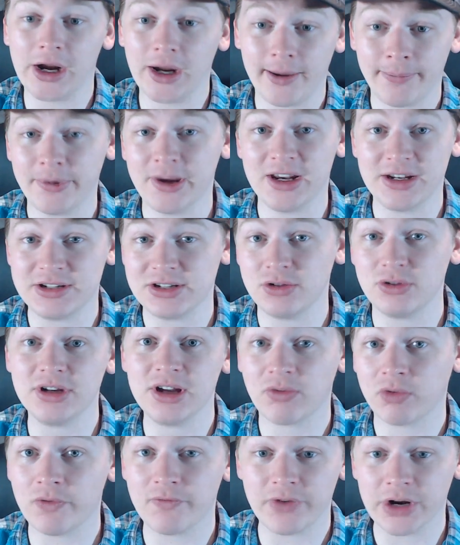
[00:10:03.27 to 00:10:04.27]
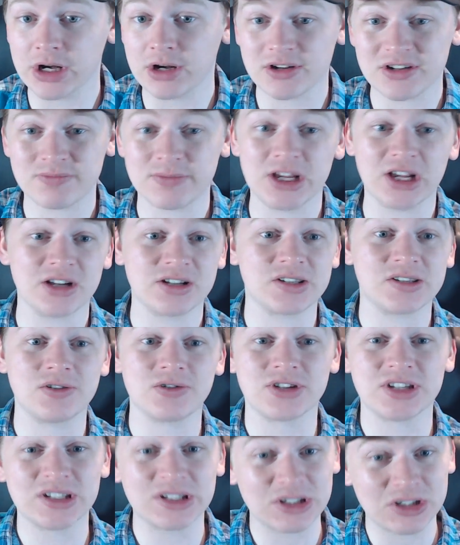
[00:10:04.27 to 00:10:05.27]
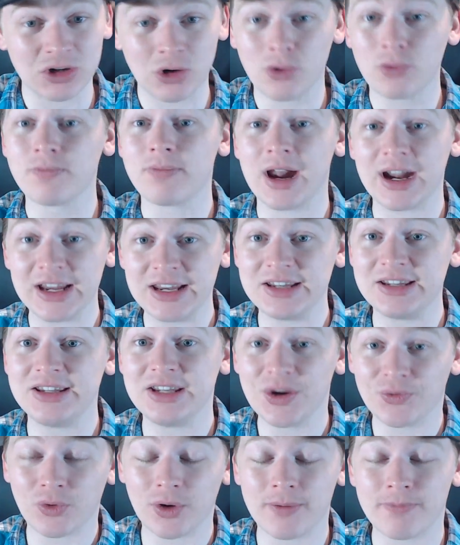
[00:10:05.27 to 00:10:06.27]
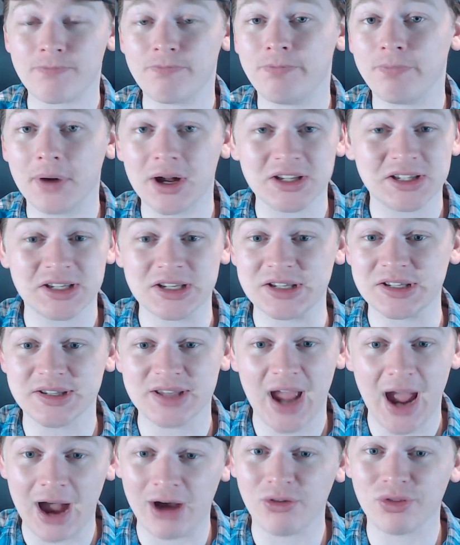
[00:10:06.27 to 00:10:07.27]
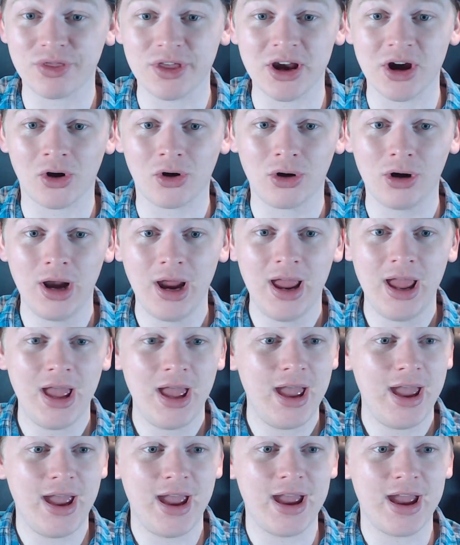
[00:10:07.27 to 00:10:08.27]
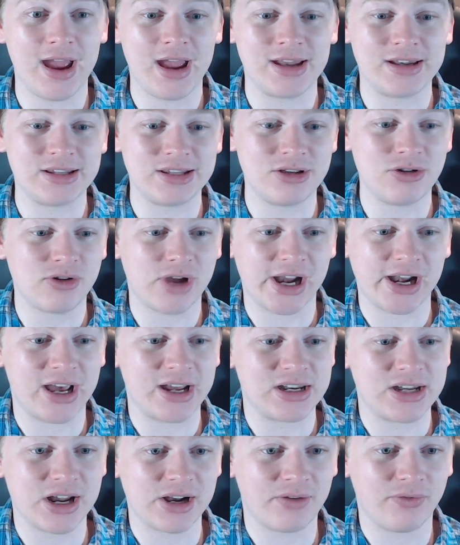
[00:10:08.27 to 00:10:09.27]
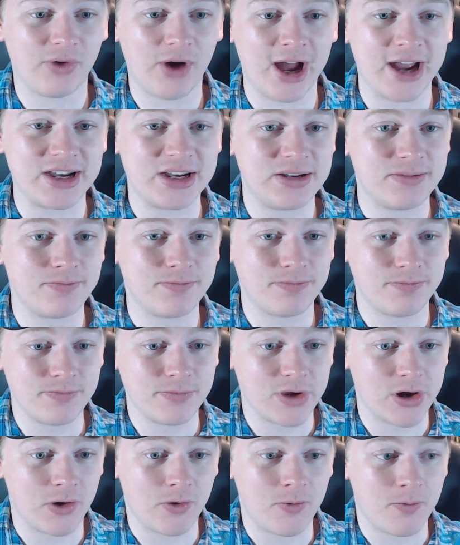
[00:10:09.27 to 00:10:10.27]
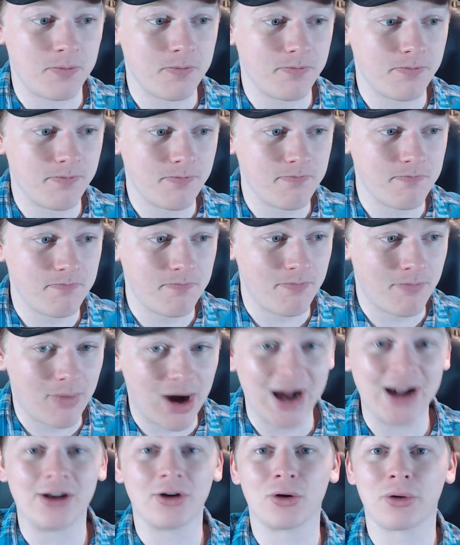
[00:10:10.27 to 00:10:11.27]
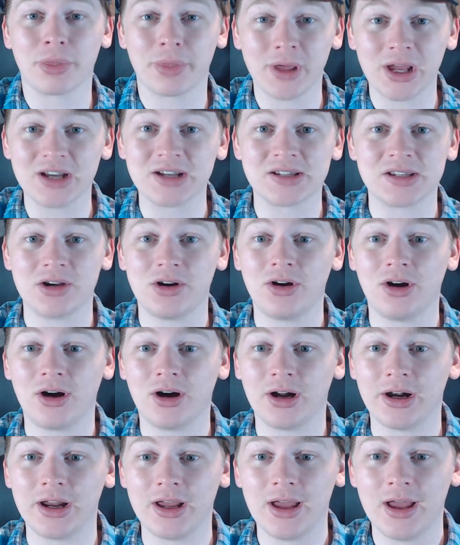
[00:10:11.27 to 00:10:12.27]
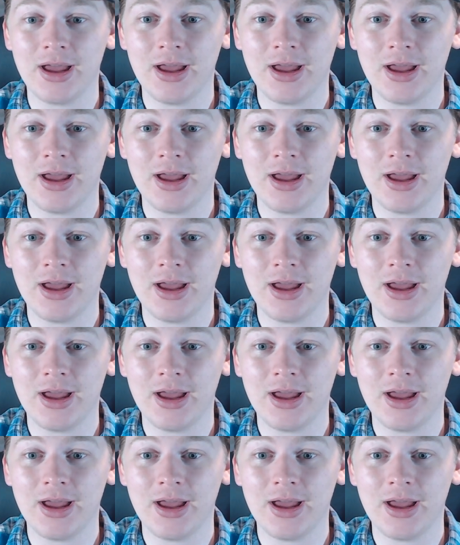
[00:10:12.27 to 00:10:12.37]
up into different videos because there's so many different buses out there, and you can identify, minor things on